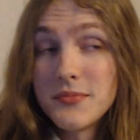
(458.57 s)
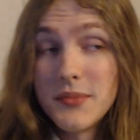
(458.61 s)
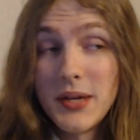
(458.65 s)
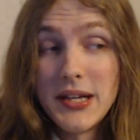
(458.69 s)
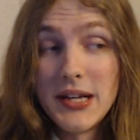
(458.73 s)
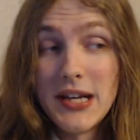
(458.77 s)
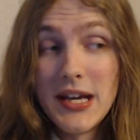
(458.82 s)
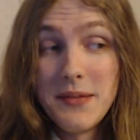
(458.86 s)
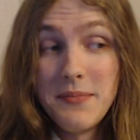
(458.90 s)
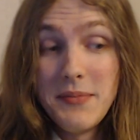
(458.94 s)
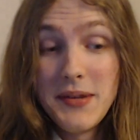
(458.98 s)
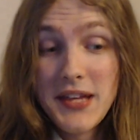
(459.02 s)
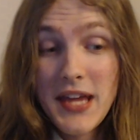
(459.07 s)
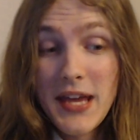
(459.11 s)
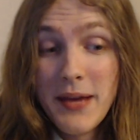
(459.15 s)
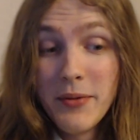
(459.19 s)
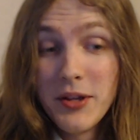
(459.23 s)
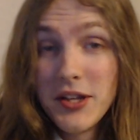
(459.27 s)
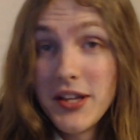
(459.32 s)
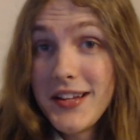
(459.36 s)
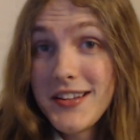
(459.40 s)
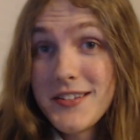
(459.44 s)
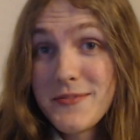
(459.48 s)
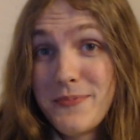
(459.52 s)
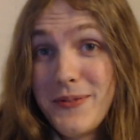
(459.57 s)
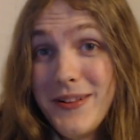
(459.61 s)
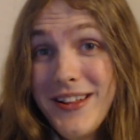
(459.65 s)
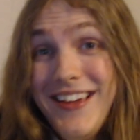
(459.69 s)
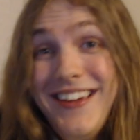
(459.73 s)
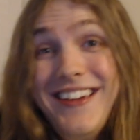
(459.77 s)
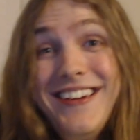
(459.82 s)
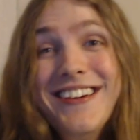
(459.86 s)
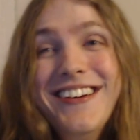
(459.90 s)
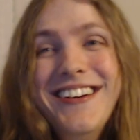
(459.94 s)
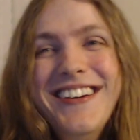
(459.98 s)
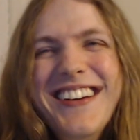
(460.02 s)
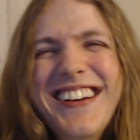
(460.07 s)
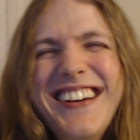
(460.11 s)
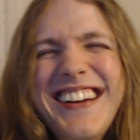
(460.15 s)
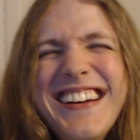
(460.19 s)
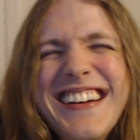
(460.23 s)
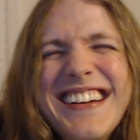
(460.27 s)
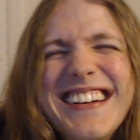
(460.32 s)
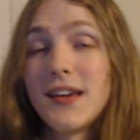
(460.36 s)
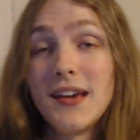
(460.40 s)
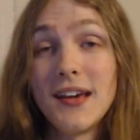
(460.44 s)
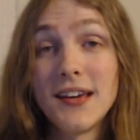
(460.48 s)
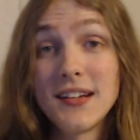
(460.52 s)
and I became a Let's Player.
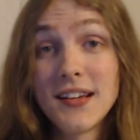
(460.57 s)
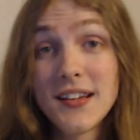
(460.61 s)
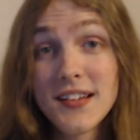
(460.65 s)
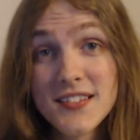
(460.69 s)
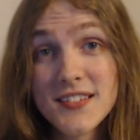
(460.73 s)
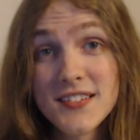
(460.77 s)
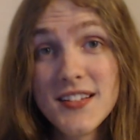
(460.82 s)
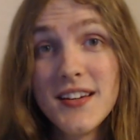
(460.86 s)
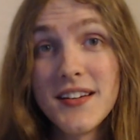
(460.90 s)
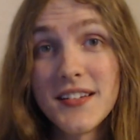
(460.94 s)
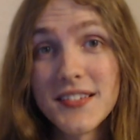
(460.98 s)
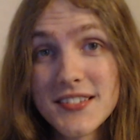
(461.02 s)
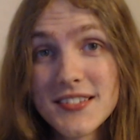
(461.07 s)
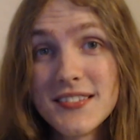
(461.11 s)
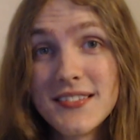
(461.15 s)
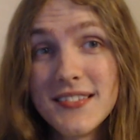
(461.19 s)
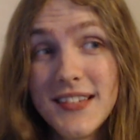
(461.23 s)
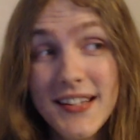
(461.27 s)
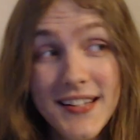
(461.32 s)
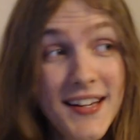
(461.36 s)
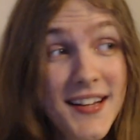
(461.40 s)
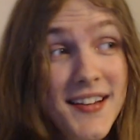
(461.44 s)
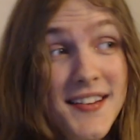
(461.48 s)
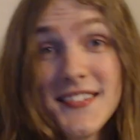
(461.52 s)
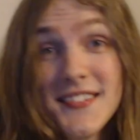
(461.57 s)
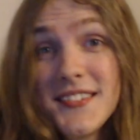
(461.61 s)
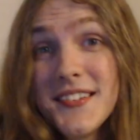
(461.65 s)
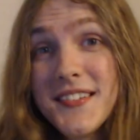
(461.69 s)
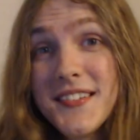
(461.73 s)
And I sucked, and I still